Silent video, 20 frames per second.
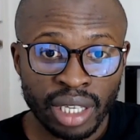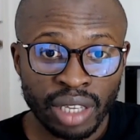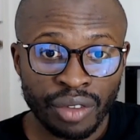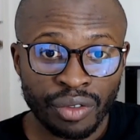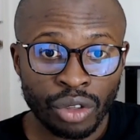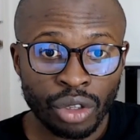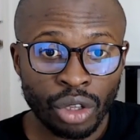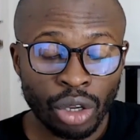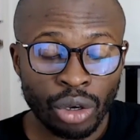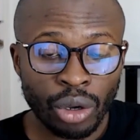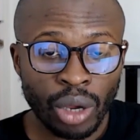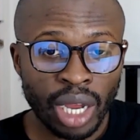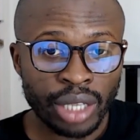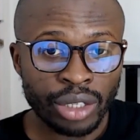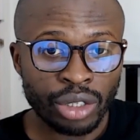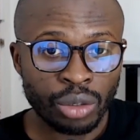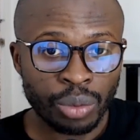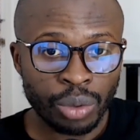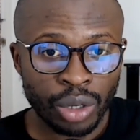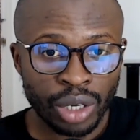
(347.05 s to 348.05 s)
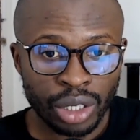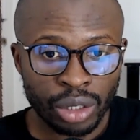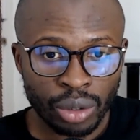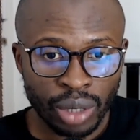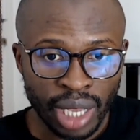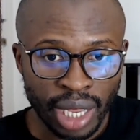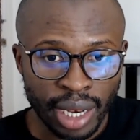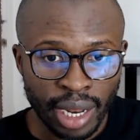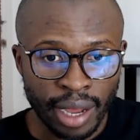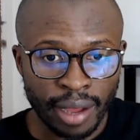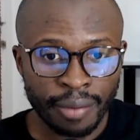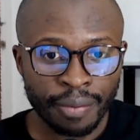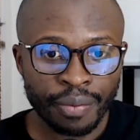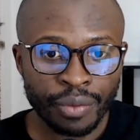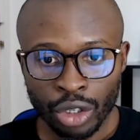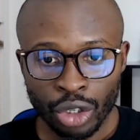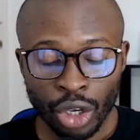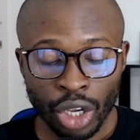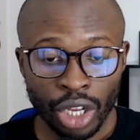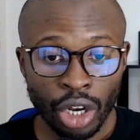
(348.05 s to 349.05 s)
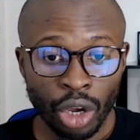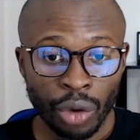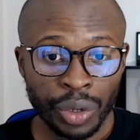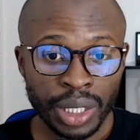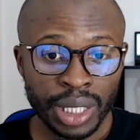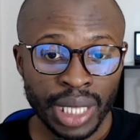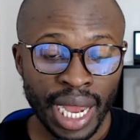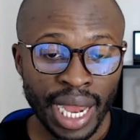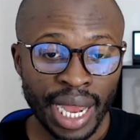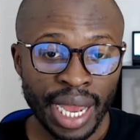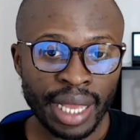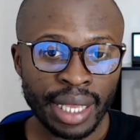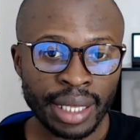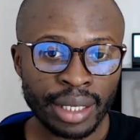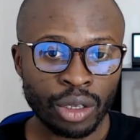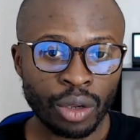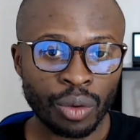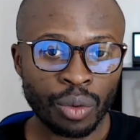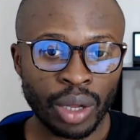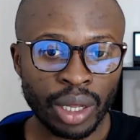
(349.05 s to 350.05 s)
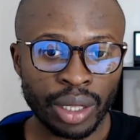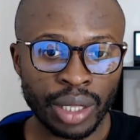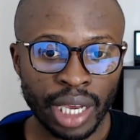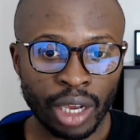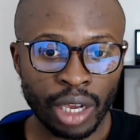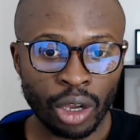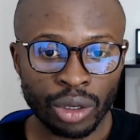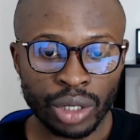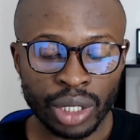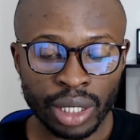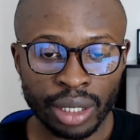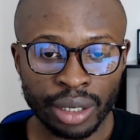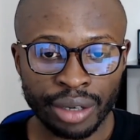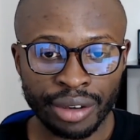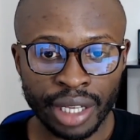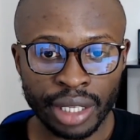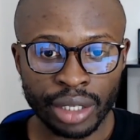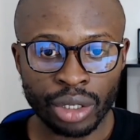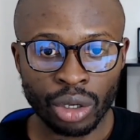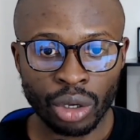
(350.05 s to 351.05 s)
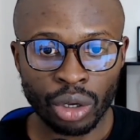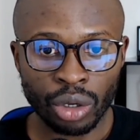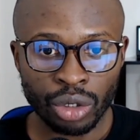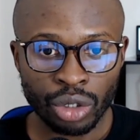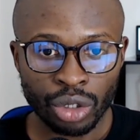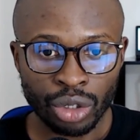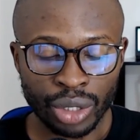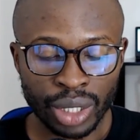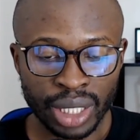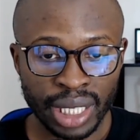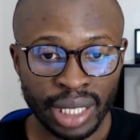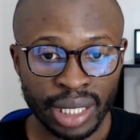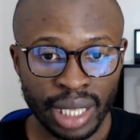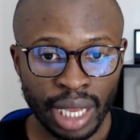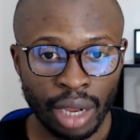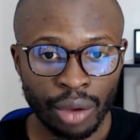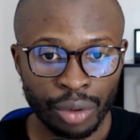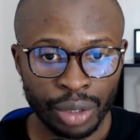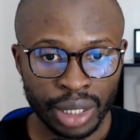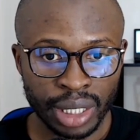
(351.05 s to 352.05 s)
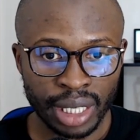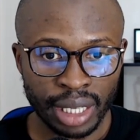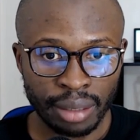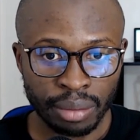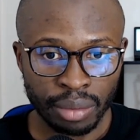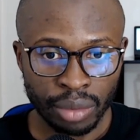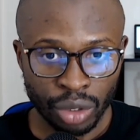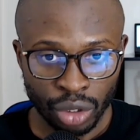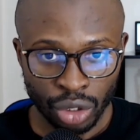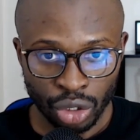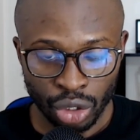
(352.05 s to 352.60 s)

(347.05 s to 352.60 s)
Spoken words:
If you don't know how to put it together, you can always hire someone, a content creator, to sit down with him.